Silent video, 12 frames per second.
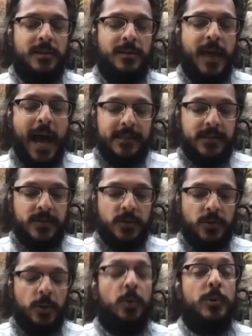That's
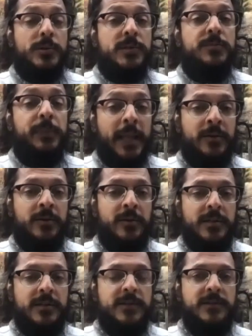who is
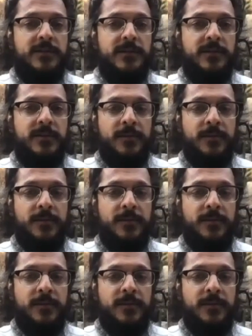splendorous.